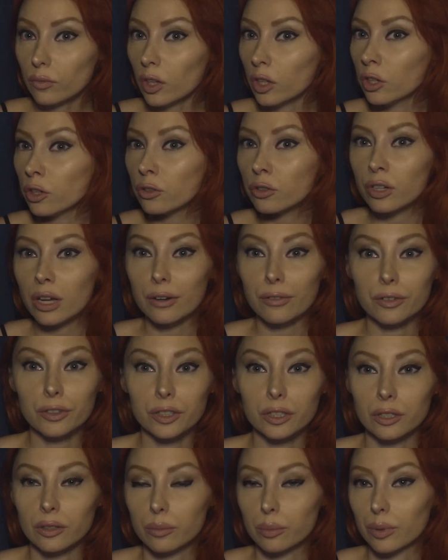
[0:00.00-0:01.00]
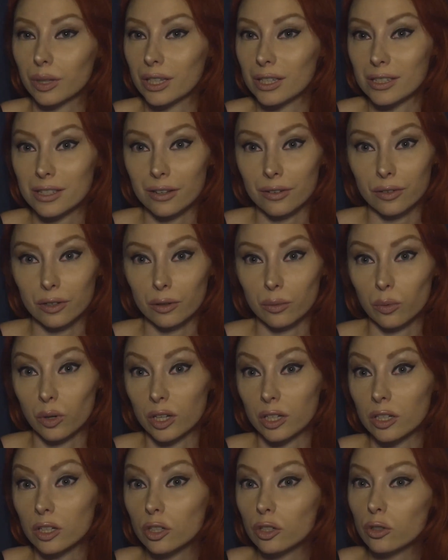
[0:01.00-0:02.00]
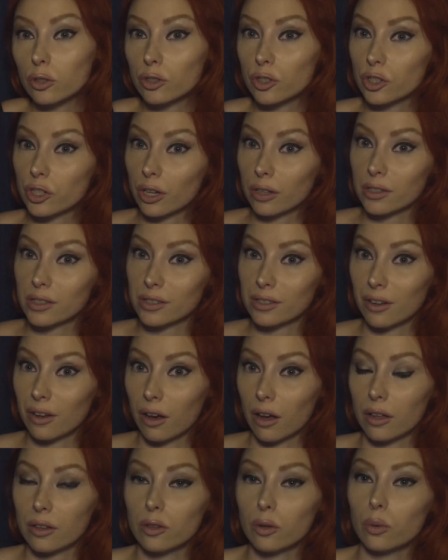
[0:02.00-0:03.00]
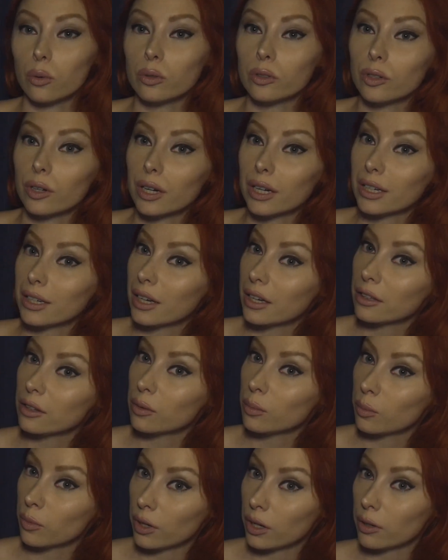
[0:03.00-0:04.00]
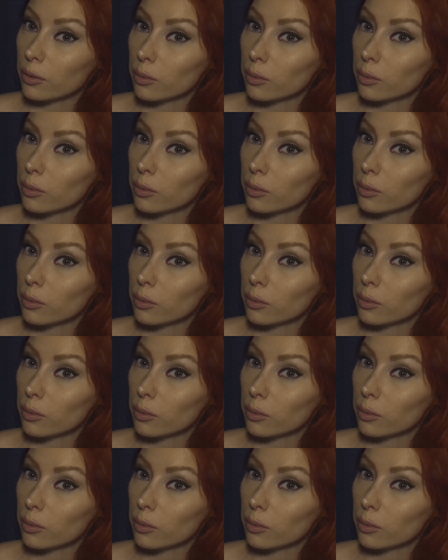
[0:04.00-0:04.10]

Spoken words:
you're never going to please everyone. You're just not. And the older I get, the more I